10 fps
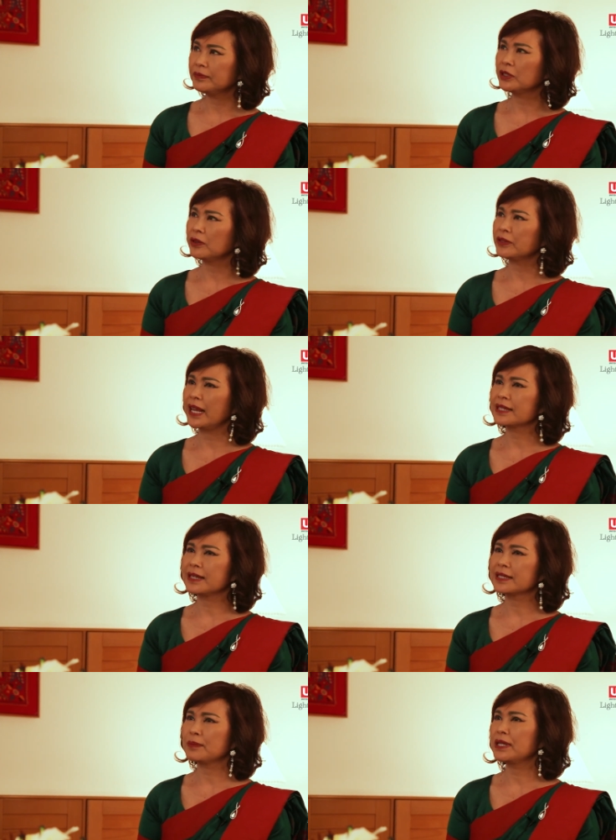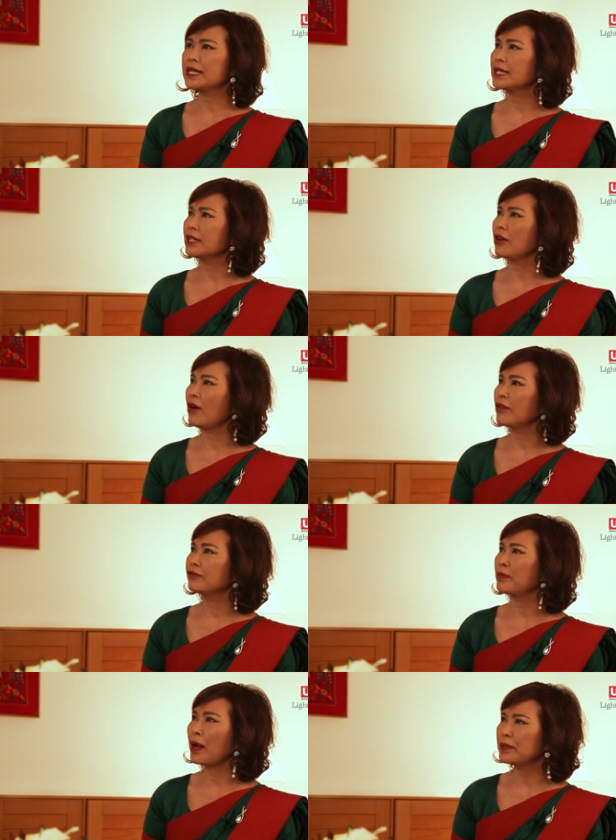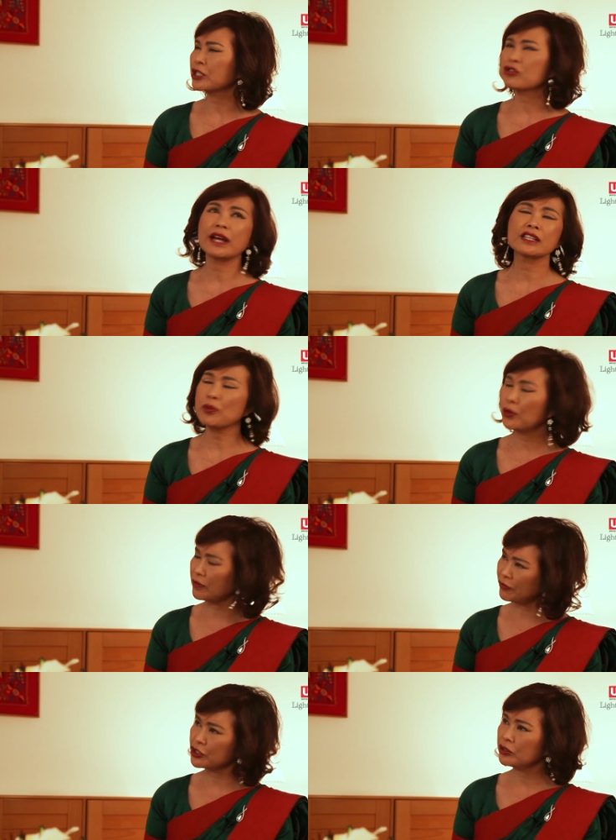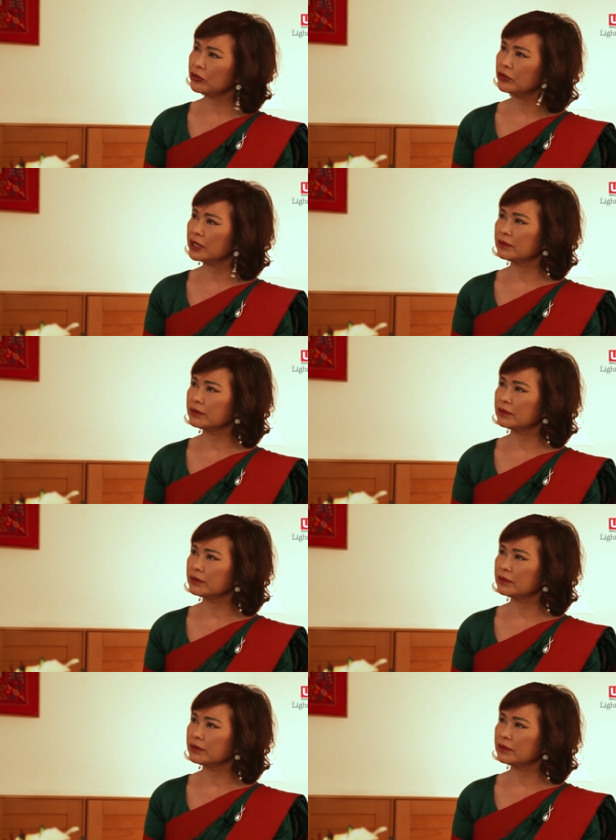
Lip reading: the accessibility of public transport for children